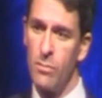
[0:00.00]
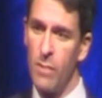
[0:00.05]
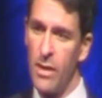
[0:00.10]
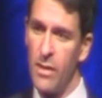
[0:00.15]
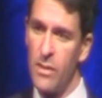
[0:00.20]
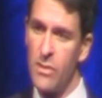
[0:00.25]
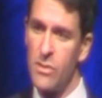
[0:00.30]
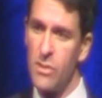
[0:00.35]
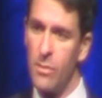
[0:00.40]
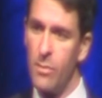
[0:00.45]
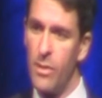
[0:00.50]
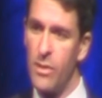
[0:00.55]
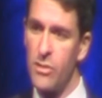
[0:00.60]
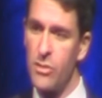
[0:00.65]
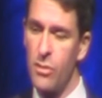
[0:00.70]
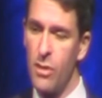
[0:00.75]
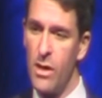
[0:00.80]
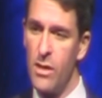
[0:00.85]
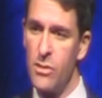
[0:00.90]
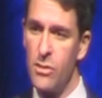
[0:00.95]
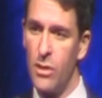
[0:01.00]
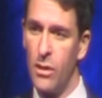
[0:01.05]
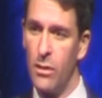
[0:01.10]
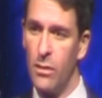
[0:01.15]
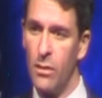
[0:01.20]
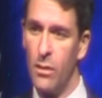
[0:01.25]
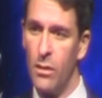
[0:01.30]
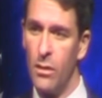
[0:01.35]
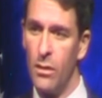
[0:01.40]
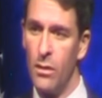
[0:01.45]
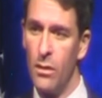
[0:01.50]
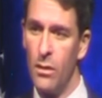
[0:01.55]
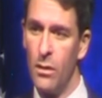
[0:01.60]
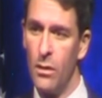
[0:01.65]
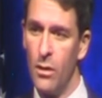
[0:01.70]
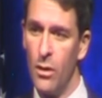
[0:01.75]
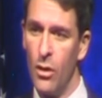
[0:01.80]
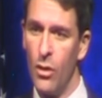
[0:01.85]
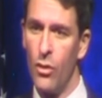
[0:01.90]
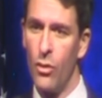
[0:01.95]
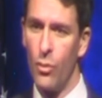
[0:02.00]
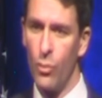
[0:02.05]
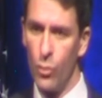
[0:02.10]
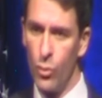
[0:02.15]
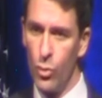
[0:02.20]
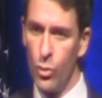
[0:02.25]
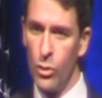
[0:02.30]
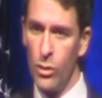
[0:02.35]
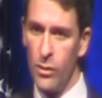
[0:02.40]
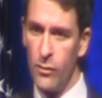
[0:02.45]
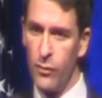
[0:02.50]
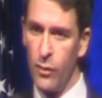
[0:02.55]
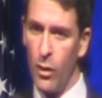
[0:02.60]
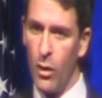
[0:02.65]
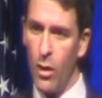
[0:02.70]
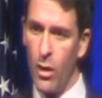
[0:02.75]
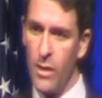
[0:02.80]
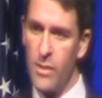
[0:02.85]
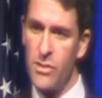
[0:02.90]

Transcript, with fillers: by this administration. The rule of law